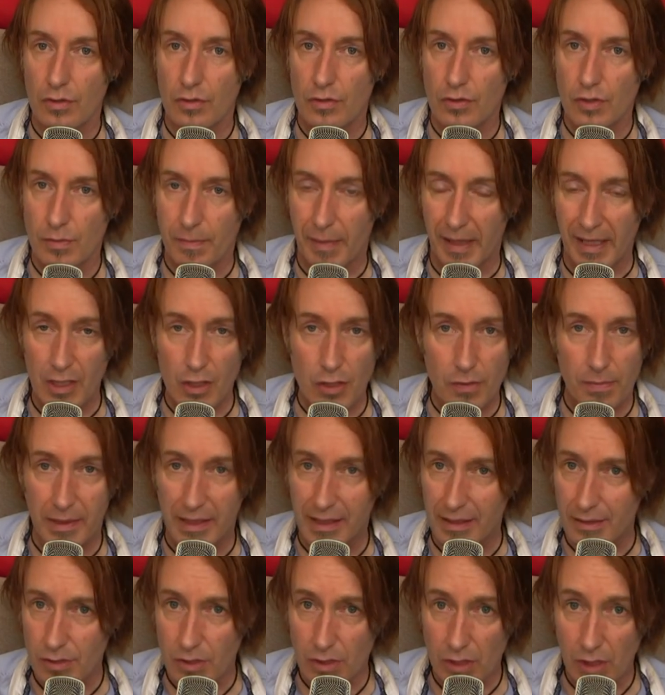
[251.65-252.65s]
Spanish
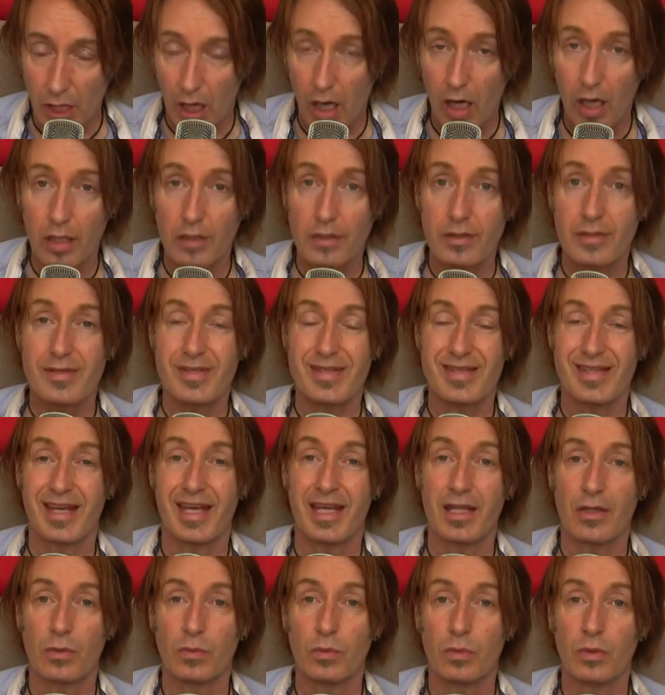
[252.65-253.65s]
speakers can't say
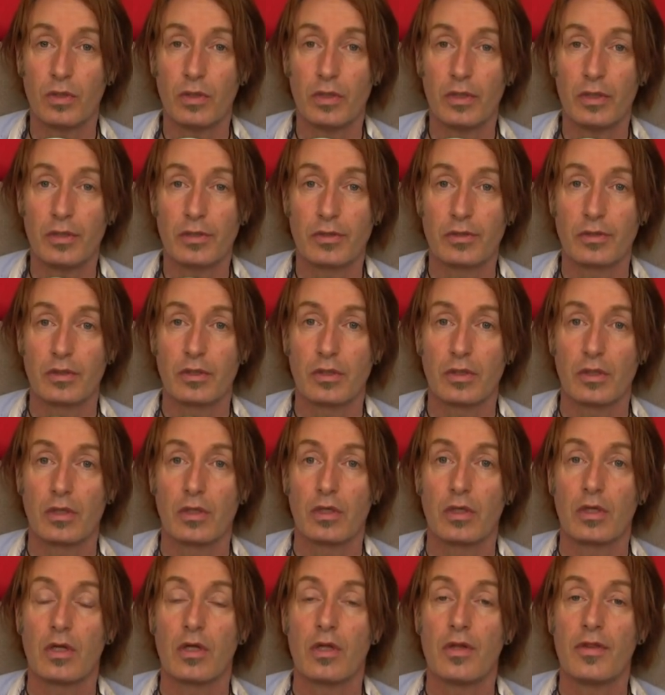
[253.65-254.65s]
the word
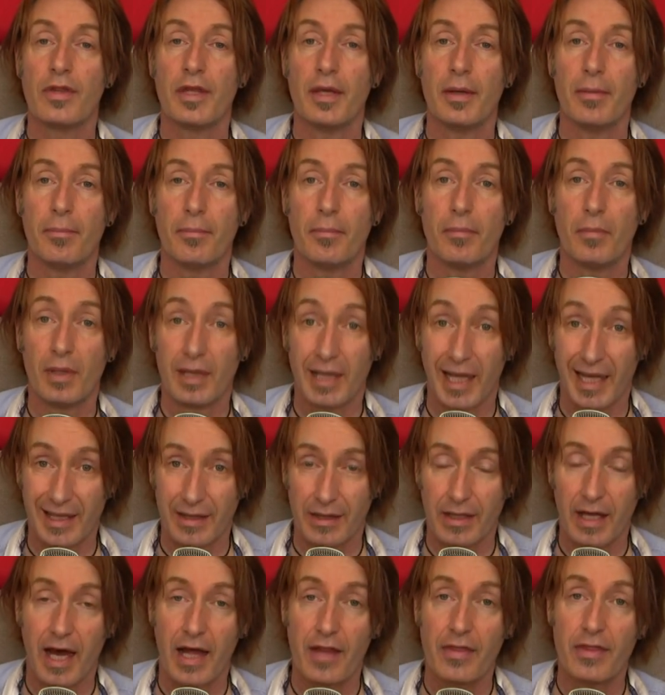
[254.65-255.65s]
they, like
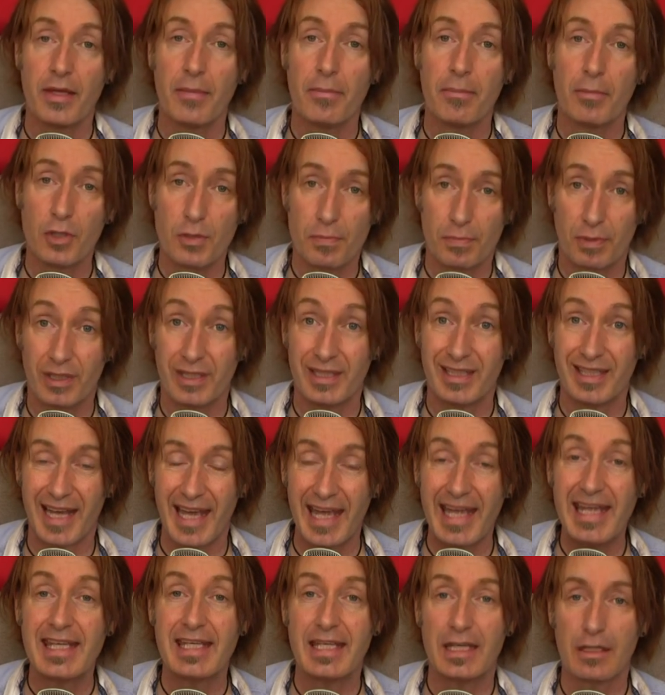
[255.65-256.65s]
that, they must put an
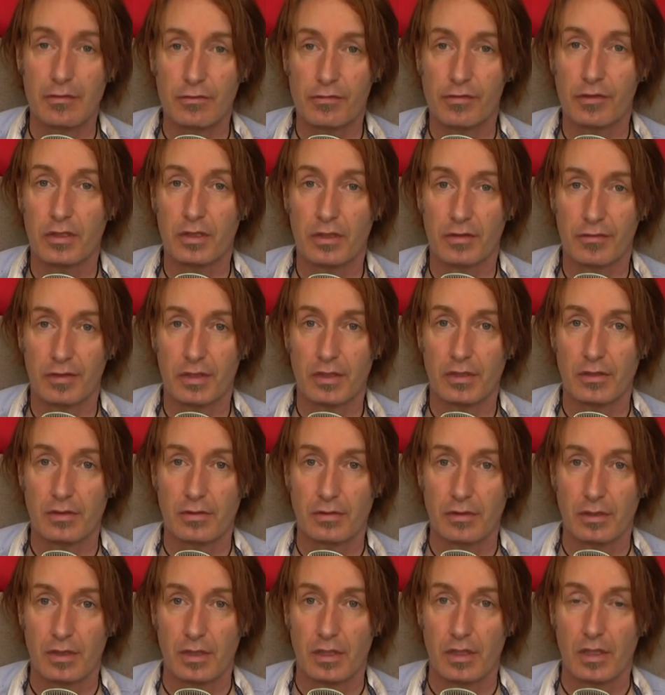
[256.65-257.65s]
E in front of it.
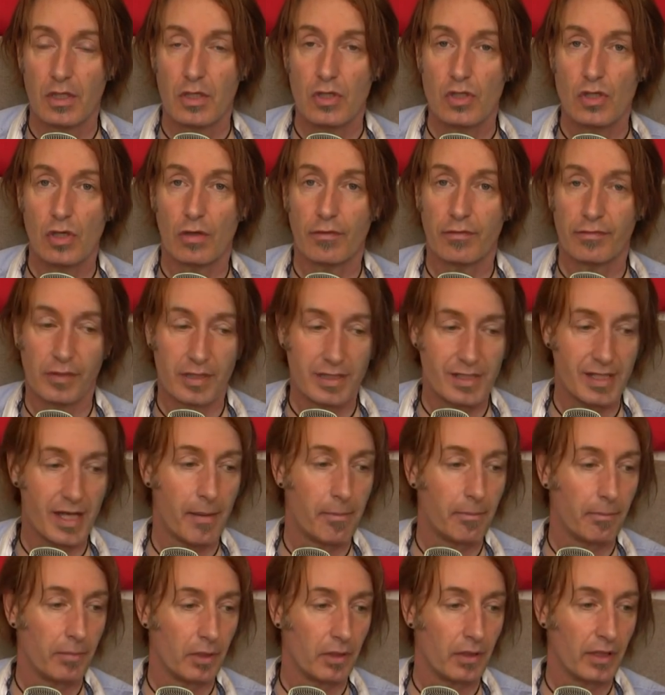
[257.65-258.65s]
So for
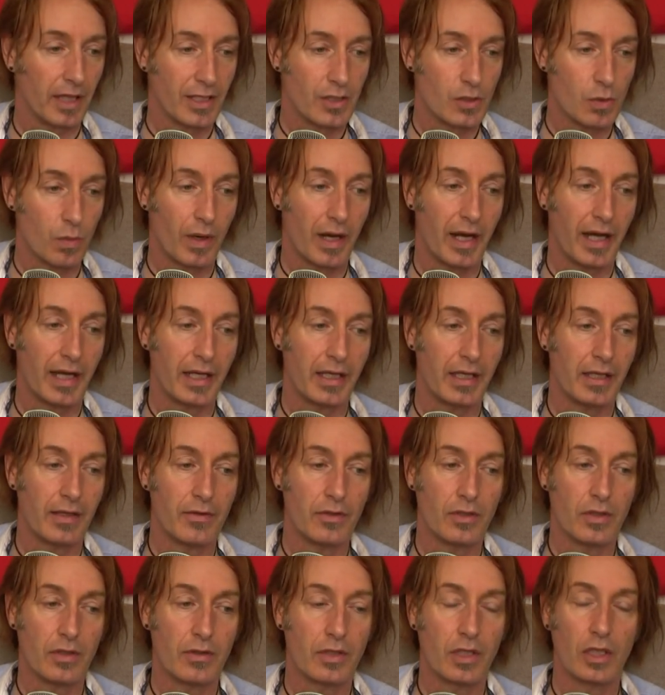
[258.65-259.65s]
example, that's why
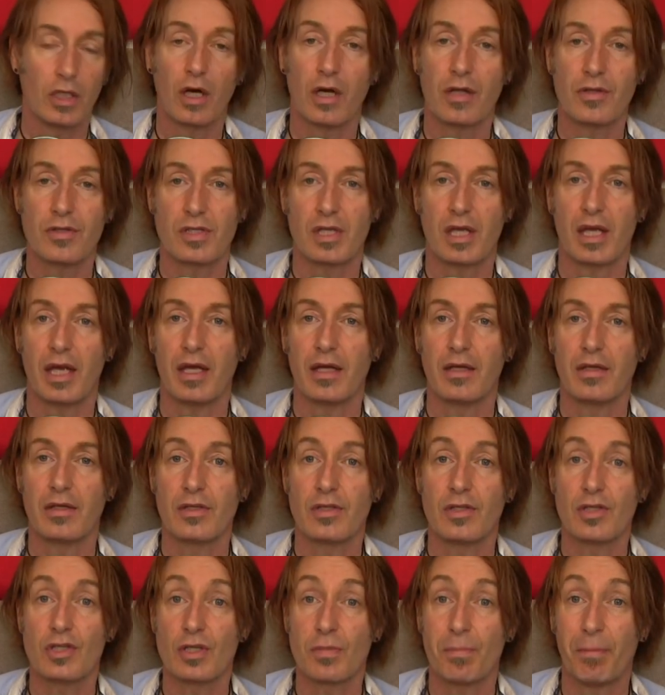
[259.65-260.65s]
the concept
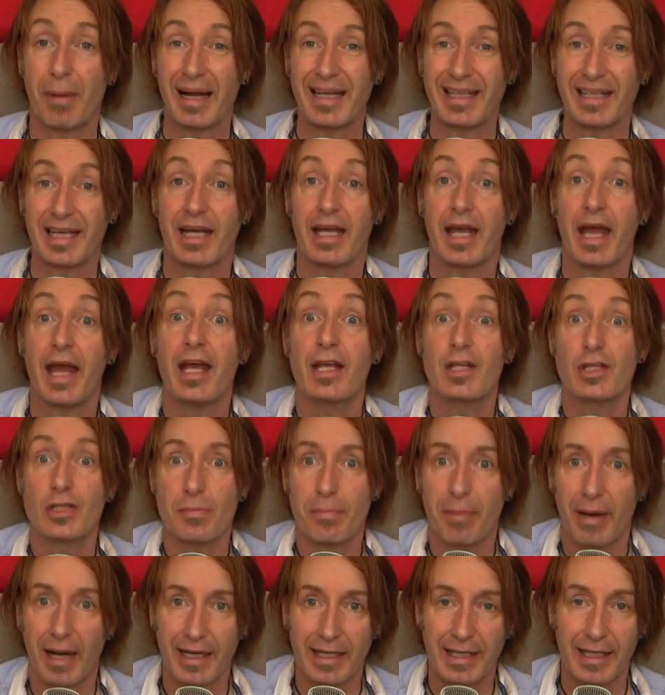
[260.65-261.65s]
España,
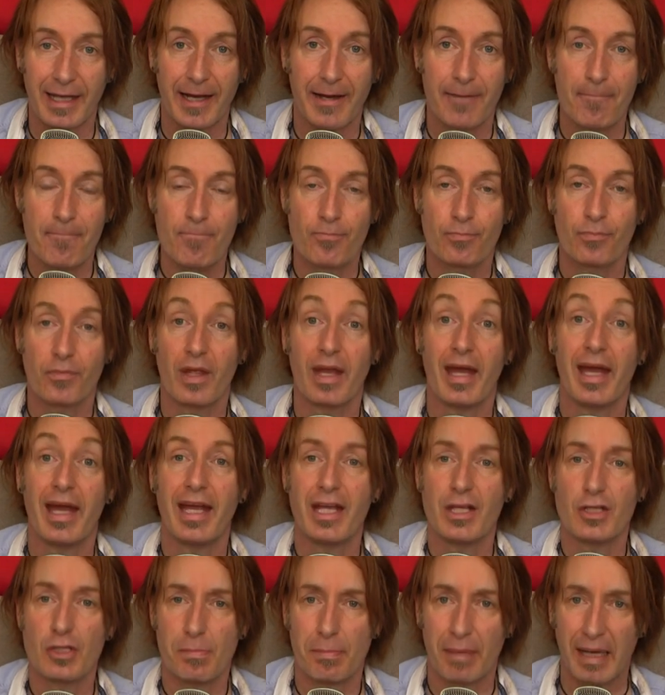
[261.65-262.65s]
España,
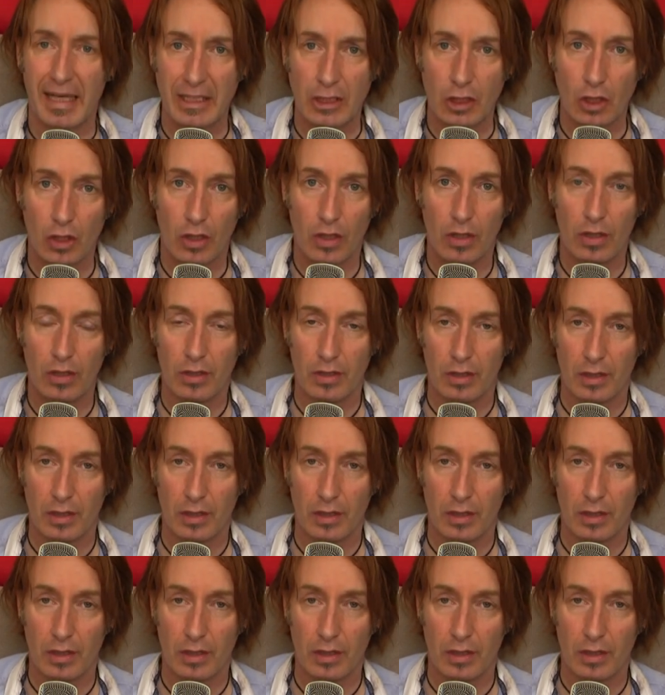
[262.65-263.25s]
Español,